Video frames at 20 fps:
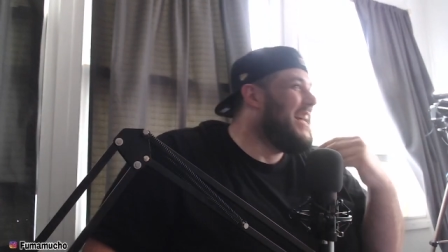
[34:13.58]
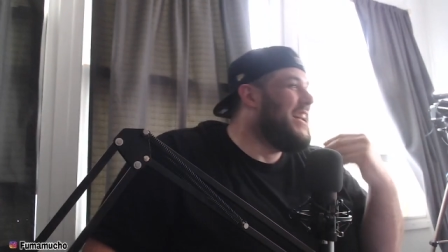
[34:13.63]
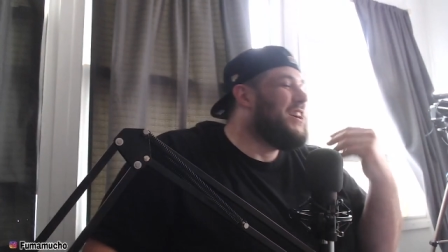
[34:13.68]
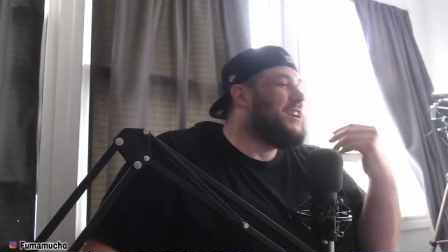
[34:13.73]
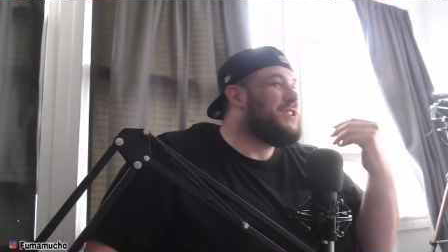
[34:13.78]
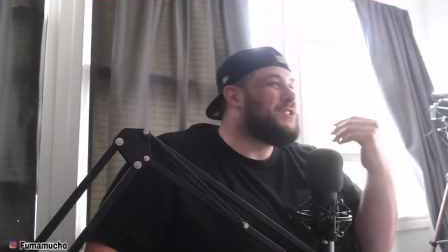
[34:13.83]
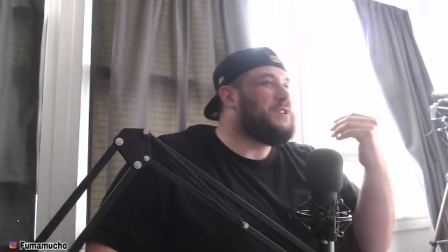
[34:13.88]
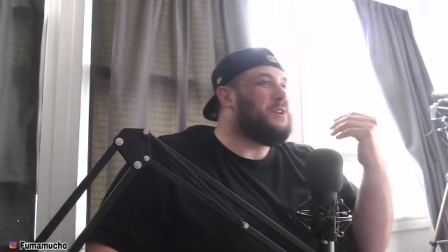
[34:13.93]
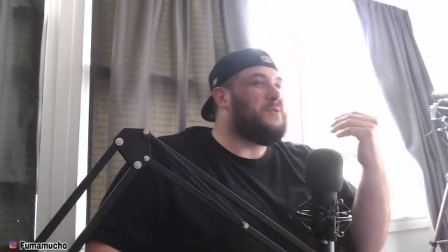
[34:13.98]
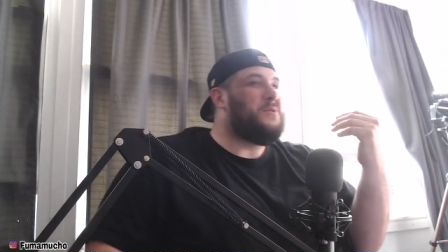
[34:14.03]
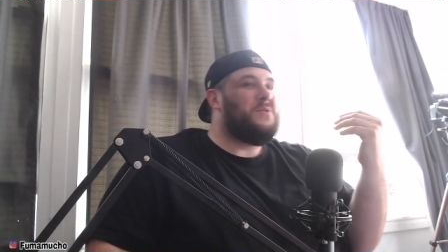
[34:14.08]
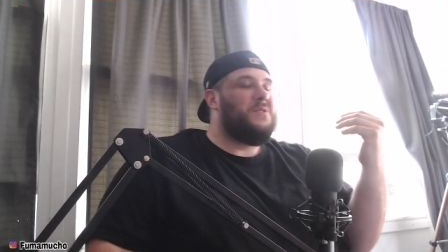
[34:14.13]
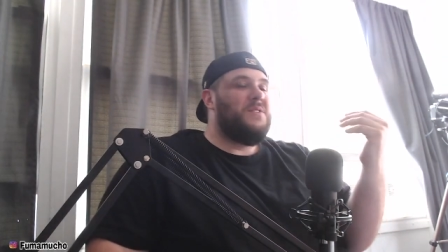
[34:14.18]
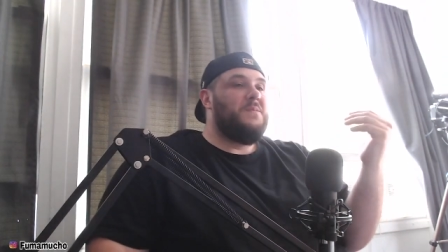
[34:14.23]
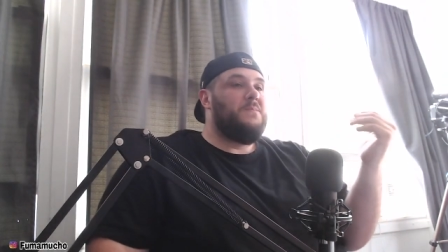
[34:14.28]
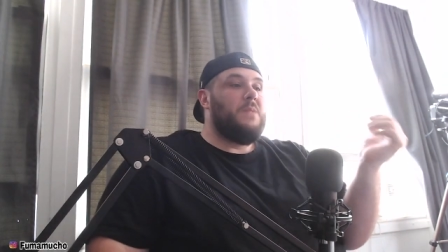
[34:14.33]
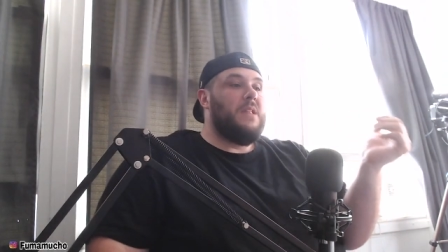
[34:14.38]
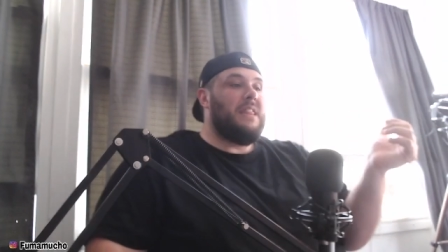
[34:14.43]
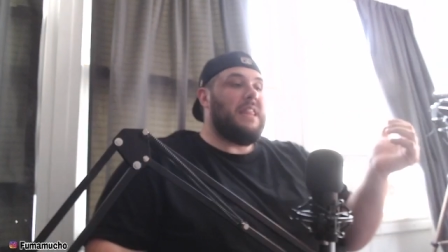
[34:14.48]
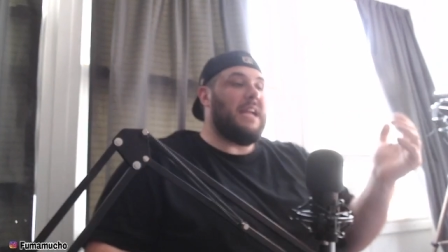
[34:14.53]
So,
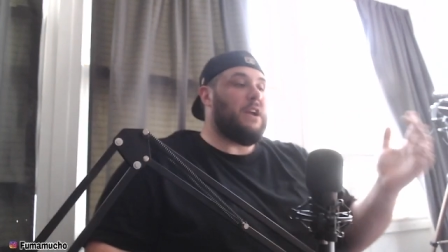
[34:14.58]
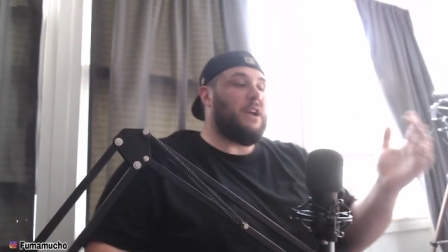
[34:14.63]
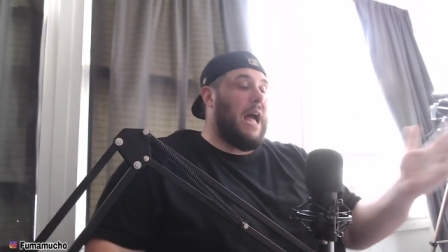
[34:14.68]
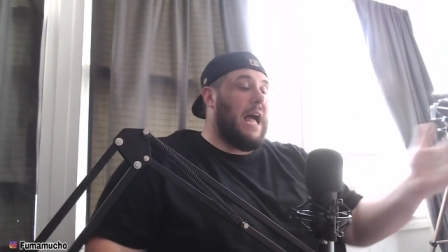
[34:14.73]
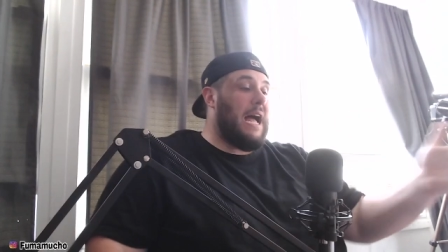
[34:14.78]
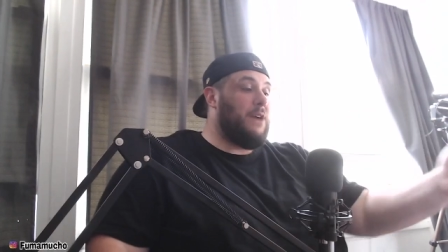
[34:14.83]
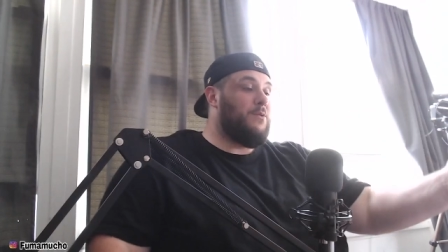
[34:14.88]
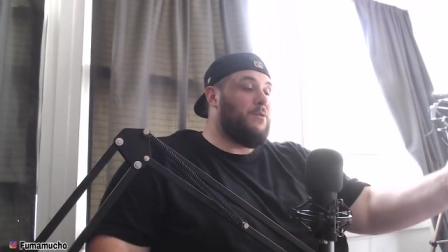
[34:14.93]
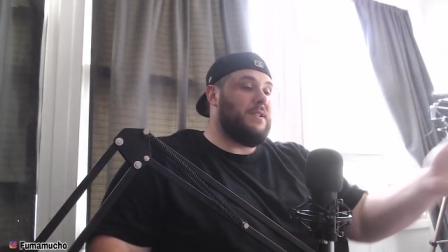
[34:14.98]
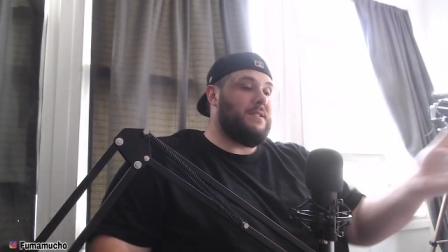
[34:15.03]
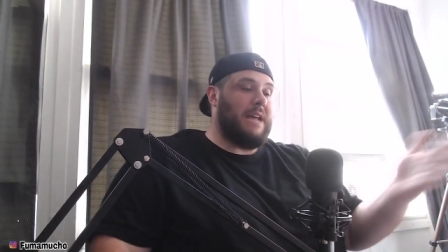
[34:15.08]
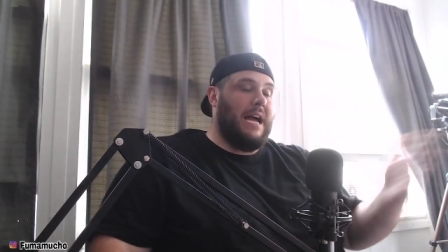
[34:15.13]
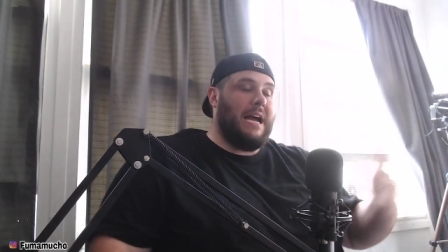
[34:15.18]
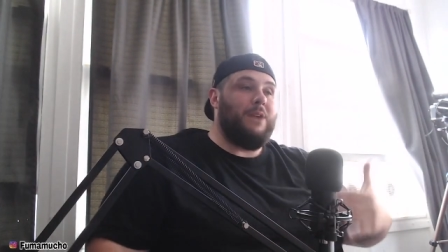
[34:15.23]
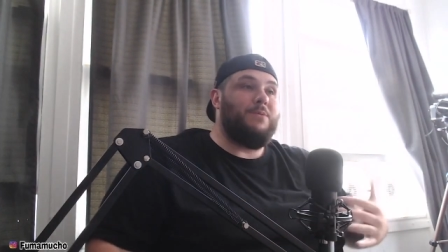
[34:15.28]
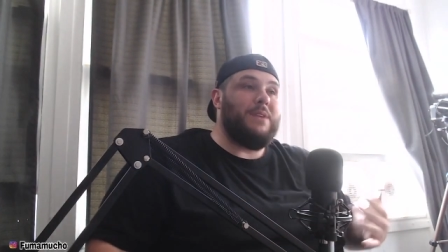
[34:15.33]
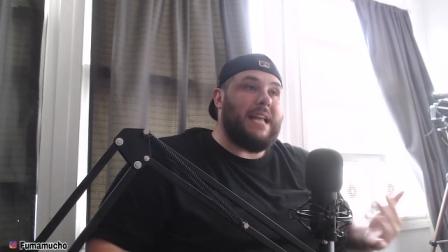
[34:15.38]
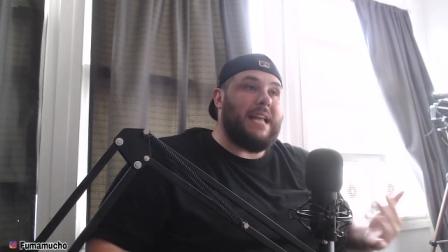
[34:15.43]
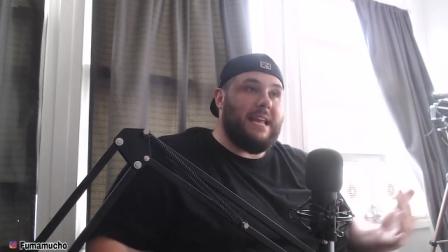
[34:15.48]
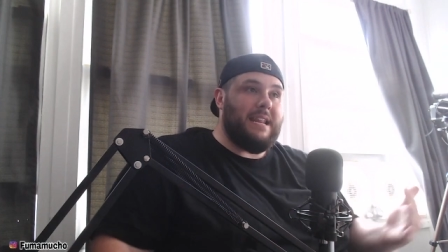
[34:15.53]
like, I would
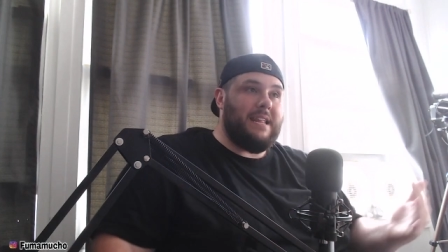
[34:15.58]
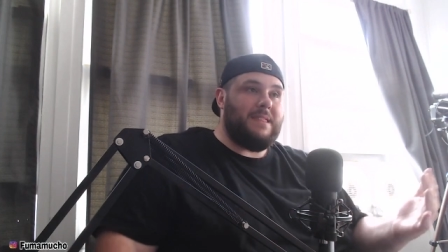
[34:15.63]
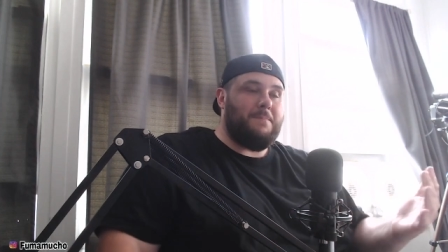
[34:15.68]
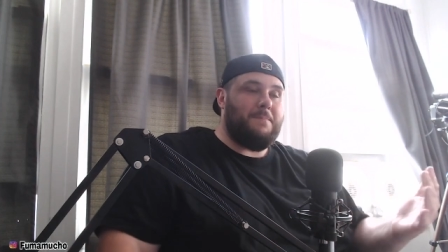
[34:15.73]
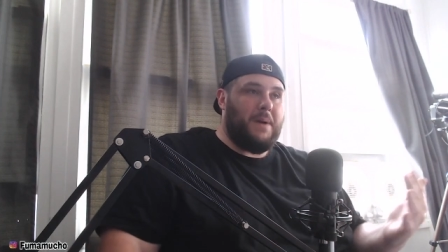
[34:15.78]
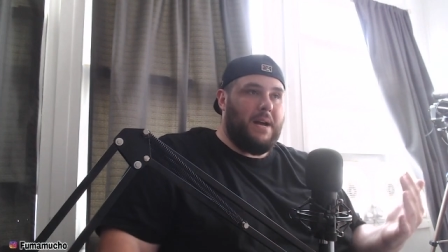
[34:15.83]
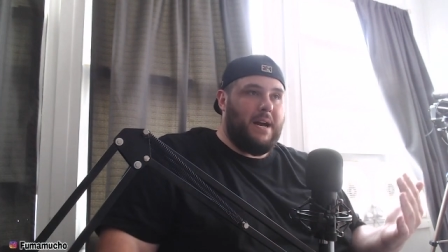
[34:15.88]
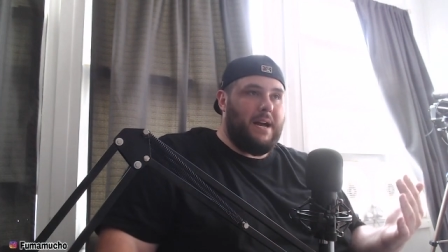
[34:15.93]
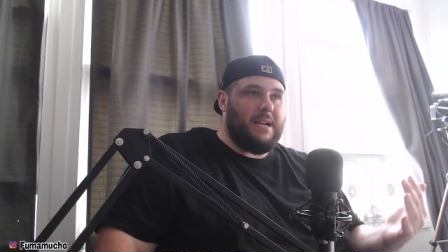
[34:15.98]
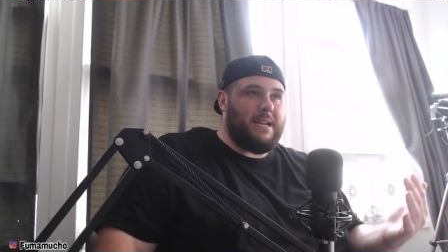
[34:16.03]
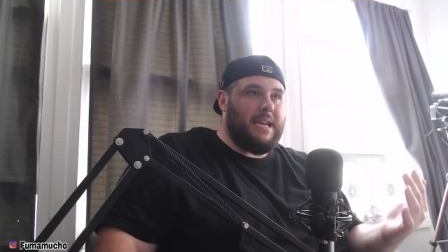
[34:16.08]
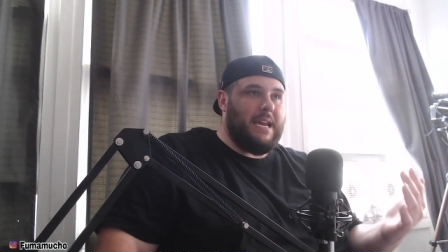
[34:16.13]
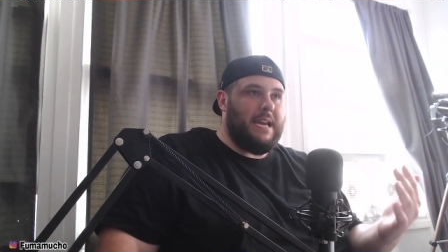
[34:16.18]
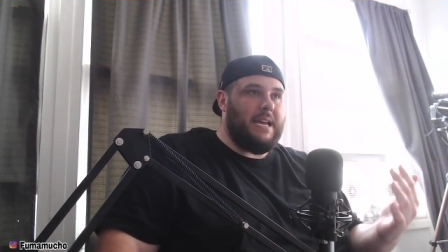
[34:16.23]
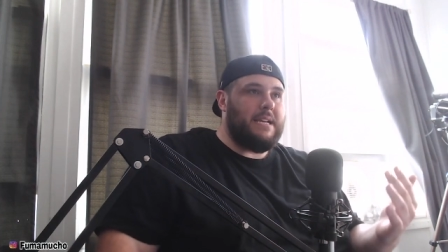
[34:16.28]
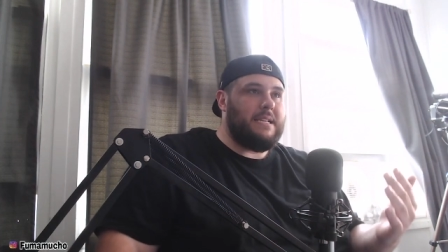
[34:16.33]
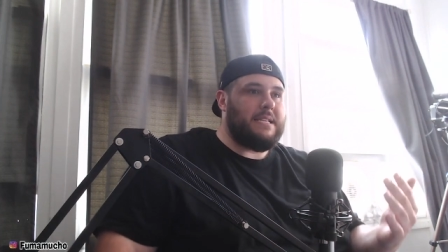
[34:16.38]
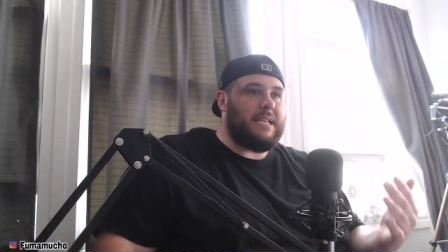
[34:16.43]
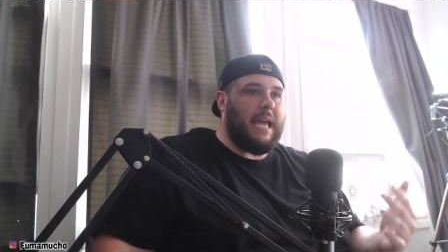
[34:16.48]
edit the podcast,